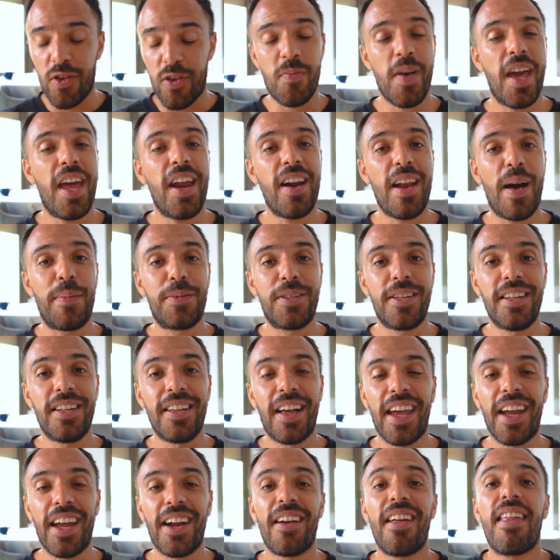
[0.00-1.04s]
you made it up till
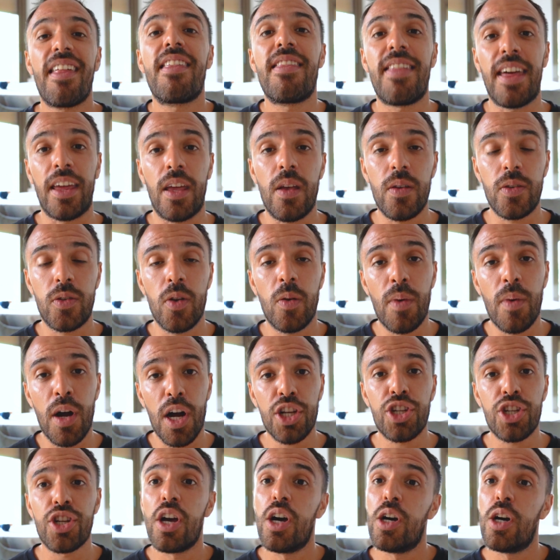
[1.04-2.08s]
here, thank you so
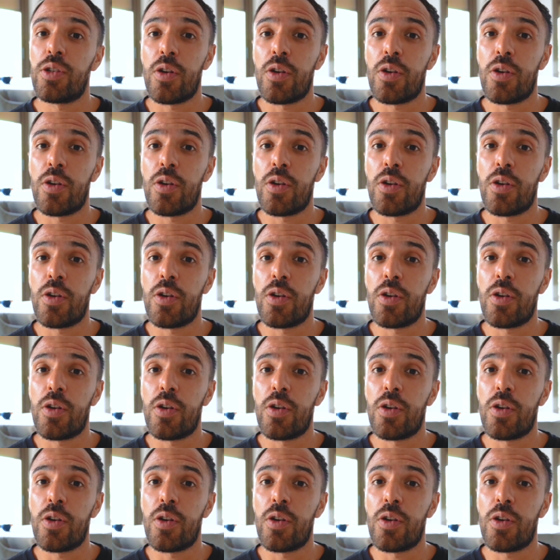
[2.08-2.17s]
much.